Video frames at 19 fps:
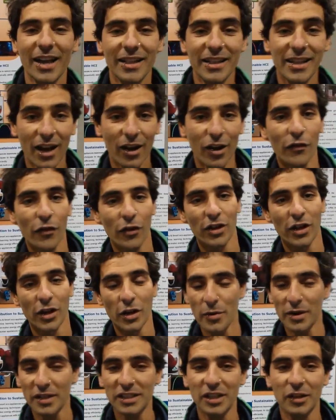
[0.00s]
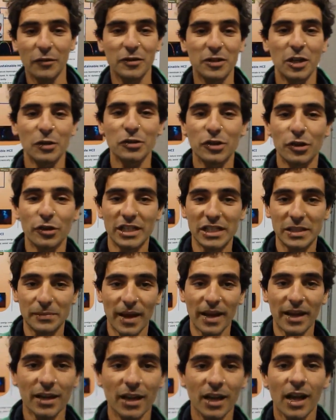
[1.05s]
I'm Diego from the University of Deusto in
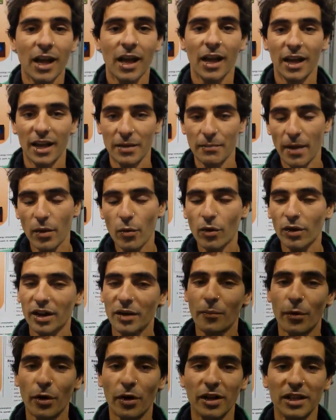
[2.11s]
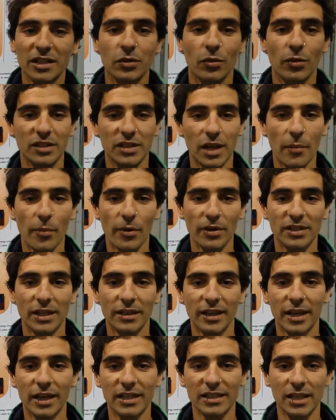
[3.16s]
Spain. In my work in progress, which I'm
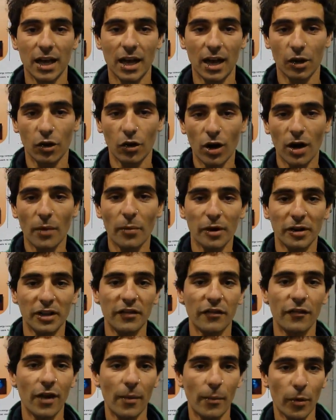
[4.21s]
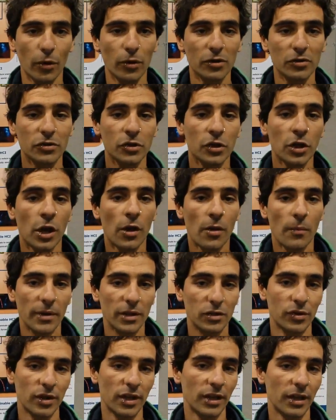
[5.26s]
presenting is a collaborative approach
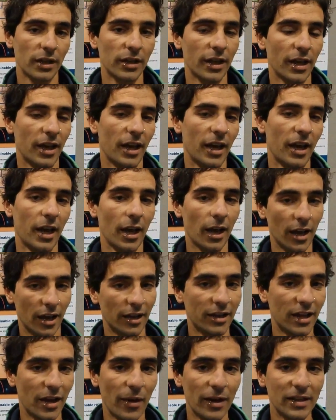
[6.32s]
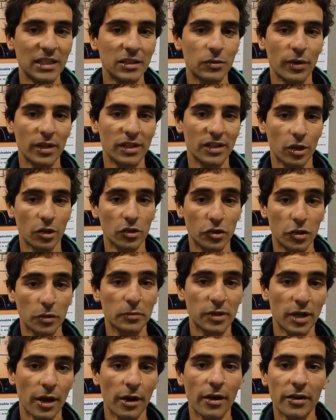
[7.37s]
between the devices which
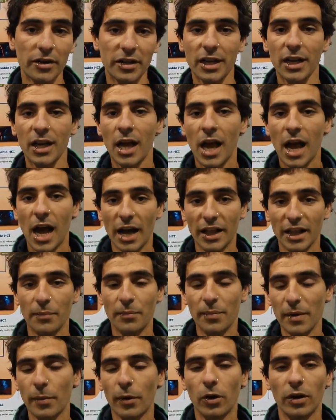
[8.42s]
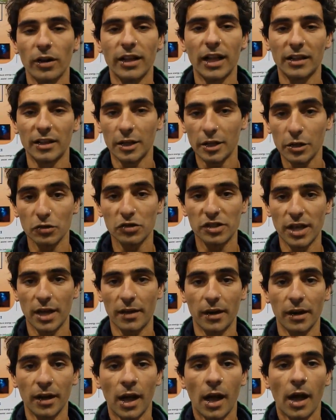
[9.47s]
consumes energy and the people that use them.